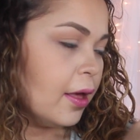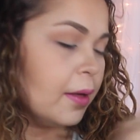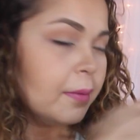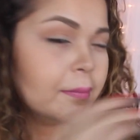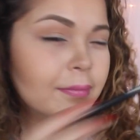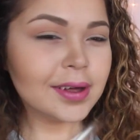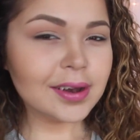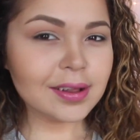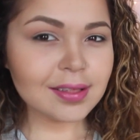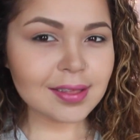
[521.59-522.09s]

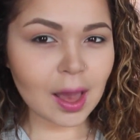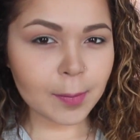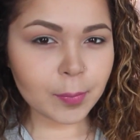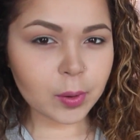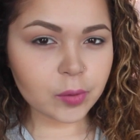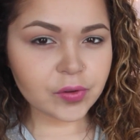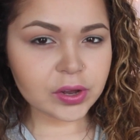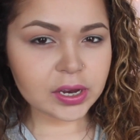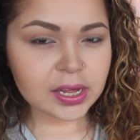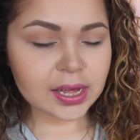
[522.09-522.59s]
I'm going to tap
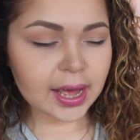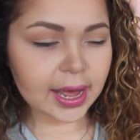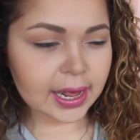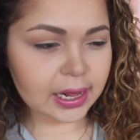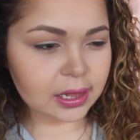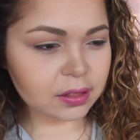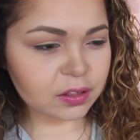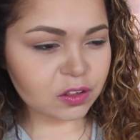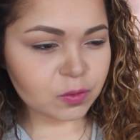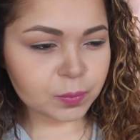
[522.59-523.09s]
off any
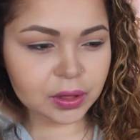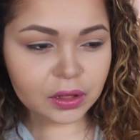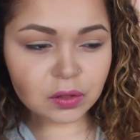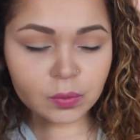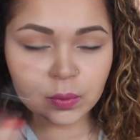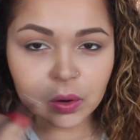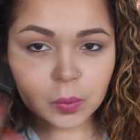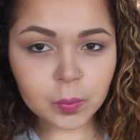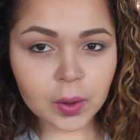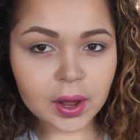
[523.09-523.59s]
excess
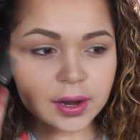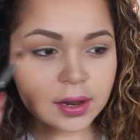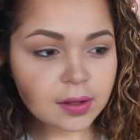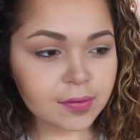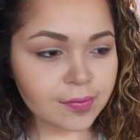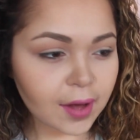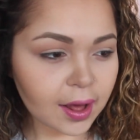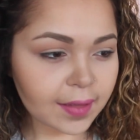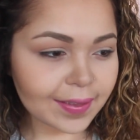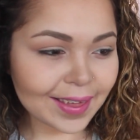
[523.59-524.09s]
because we don't want any
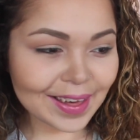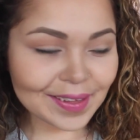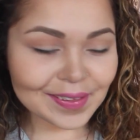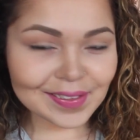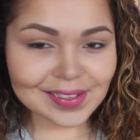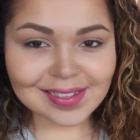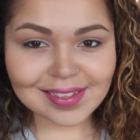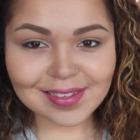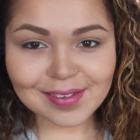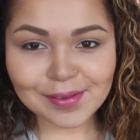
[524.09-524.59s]
fallout